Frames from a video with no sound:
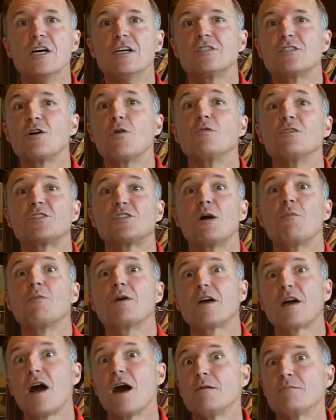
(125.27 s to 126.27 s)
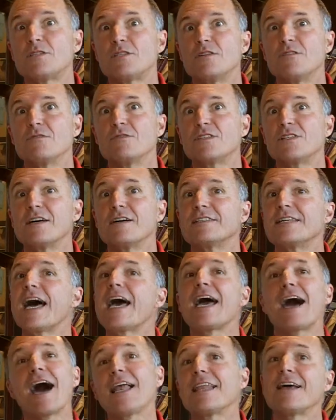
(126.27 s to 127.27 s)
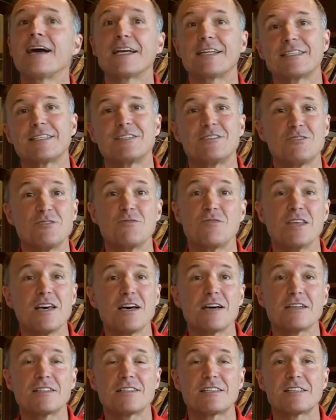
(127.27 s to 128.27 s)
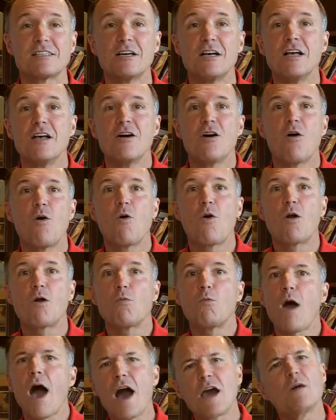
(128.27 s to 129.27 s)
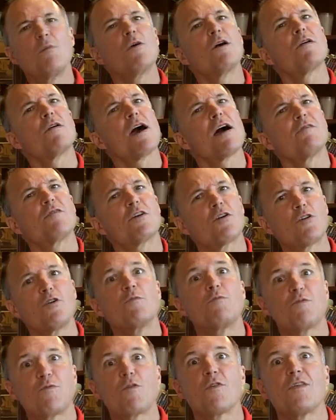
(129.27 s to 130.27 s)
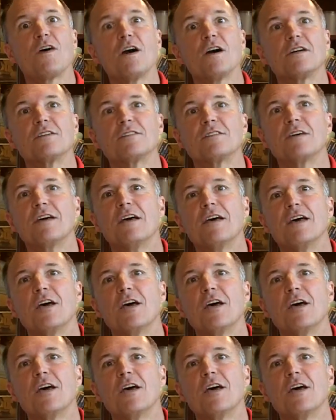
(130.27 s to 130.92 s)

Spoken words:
So when someone comes to you and says, hey, I'd like to do this, or how come we don't have a group for this?